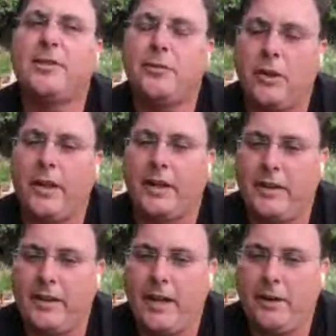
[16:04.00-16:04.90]
of
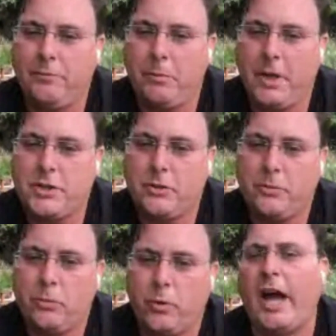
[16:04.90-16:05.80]
collecting that
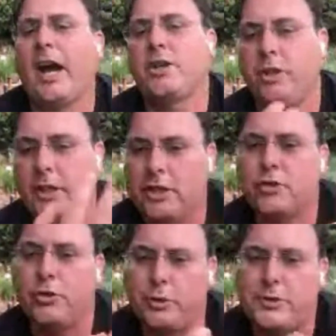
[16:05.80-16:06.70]
information will actually
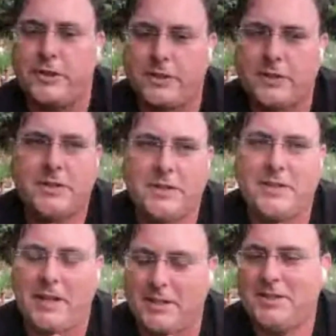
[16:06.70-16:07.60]
introduce a
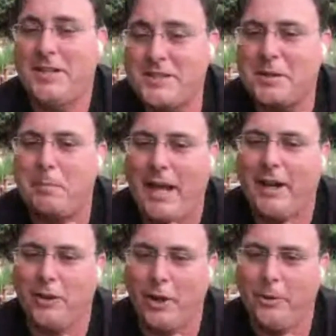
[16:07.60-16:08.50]

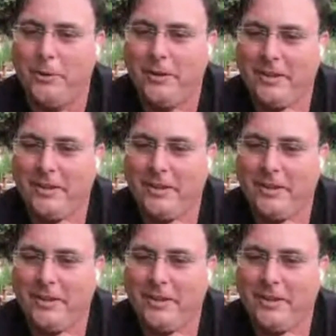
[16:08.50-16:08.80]
systematic load.